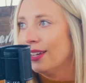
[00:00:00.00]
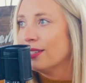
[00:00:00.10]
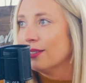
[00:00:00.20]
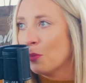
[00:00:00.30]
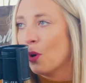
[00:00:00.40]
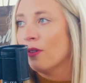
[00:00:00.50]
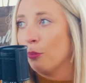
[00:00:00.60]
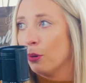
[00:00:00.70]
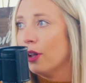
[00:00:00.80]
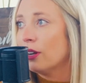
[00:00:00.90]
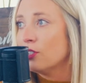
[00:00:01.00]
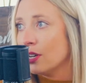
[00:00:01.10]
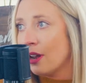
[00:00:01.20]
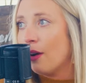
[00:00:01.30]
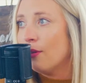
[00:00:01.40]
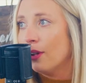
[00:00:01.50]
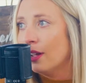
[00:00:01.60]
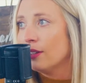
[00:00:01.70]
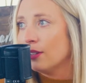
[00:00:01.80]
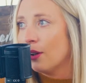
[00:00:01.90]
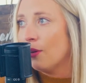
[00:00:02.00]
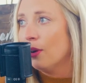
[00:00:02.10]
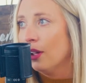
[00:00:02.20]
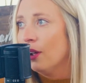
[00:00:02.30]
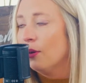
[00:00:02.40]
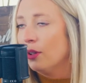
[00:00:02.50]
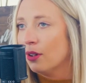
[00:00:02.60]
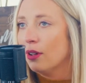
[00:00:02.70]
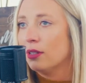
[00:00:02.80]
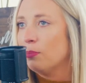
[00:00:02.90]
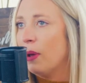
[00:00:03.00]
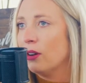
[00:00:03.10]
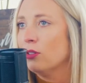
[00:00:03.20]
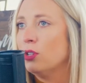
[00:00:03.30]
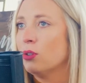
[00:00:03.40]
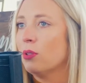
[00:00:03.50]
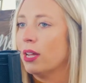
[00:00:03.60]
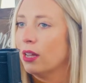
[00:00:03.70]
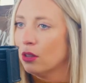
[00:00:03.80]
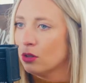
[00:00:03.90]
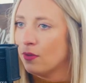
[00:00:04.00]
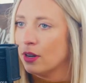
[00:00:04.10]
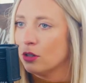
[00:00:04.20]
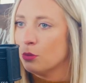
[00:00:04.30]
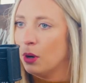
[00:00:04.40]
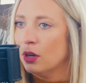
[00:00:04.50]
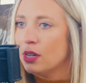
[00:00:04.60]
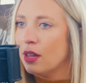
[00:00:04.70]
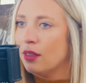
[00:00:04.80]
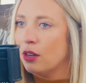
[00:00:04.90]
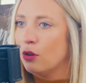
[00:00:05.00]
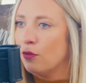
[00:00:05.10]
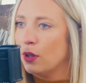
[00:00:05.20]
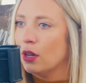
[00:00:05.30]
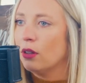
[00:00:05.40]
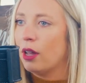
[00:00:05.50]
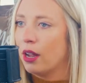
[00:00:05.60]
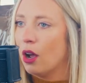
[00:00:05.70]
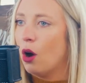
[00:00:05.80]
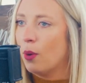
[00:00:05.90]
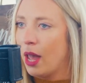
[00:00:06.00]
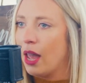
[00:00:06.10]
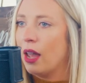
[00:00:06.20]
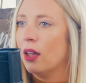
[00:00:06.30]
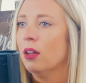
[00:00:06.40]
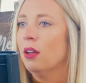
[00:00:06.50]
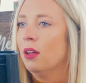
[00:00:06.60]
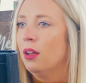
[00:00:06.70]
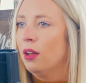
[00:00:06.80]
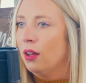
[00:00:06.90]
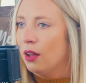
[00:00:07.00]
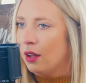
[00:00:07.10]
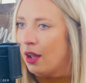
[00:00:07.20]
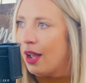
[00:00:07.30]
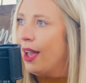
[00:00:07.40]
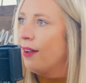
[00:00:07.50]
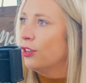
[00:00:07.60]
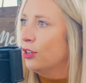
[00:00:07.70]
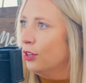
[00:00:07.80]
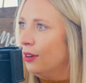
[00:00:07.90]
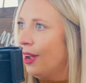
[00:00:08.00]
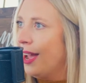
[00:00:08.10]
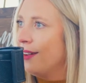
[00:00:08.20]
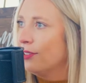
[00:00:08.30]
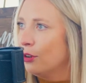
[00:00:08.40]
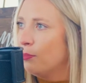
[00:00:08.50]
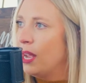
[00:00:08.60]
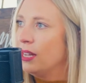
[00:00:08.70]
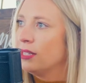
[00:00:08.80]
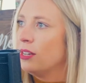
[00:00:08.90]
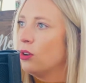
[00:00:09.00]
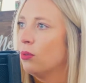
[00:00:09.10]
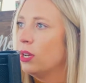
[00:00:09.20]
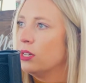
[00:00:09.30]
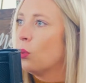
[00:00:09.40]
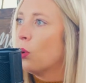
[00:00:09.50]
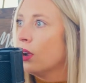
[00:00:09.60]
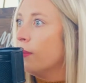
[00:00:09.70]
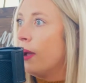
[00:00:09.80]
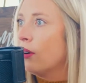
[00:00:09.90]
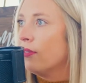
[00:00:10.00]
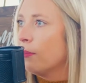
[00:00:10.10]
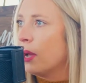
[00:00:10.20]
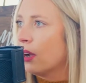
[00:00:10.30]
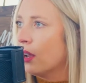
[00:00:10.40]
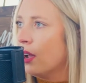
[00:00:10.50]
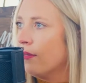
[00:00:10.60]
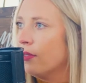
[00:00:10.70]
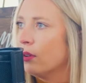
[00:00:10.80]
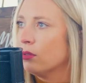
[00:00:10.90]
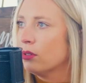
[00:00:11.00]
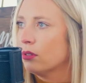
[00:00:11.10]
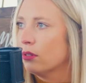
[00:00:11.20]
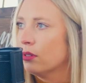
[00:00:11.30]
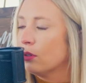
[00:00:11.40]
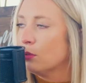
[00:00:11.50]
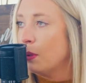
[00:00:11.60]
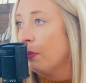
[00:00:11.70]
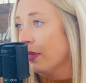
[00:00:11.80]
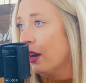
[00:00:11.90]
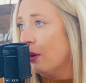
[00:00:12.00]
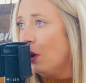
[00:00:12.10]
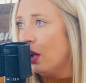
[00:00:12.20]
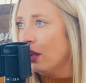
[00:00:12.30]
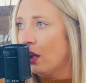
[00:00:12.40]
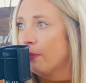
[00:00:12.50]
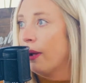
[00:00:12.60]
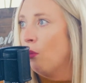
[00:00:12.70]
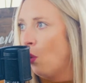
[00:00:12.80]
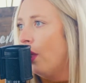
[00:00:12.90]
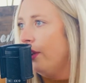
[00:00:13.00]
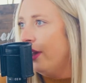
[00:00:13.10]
It's more of a production now. And so it's better to like get those vendors booked and then you feel like, okay, I have a good base. Right. I don't need to worry about if I'm not going to have those people that I want on my one